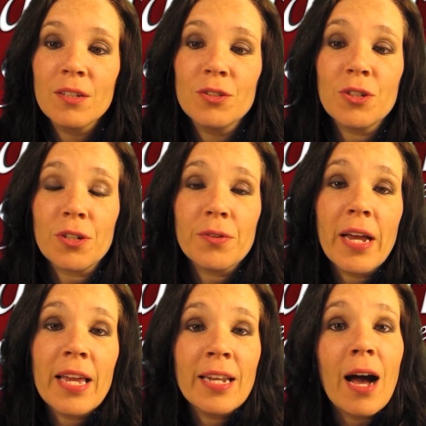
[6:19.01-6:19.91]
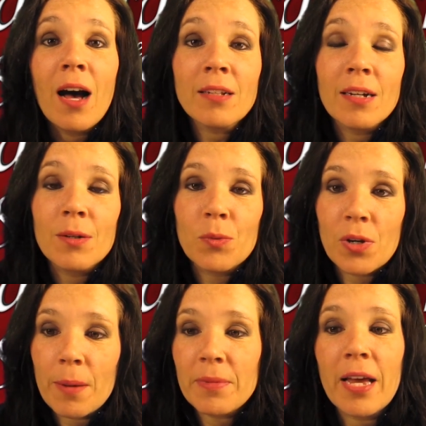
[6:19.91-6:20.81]
Sugar Ray and Anna
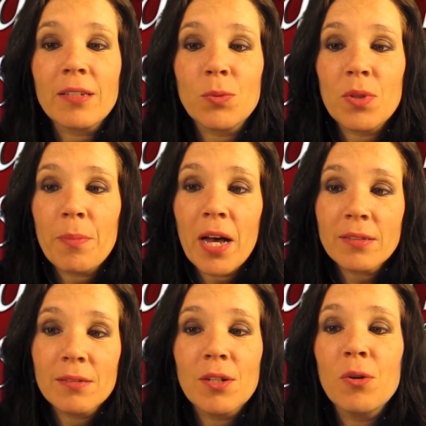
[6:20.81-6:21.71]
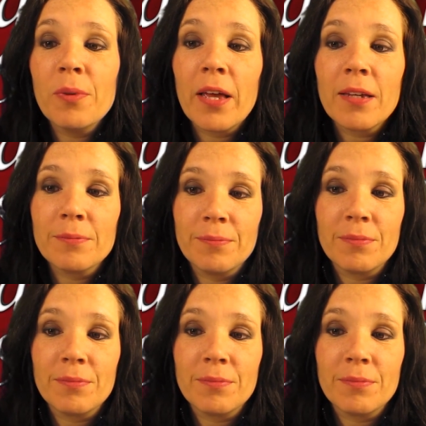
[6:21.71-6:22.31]
were up next with a Paso Doble,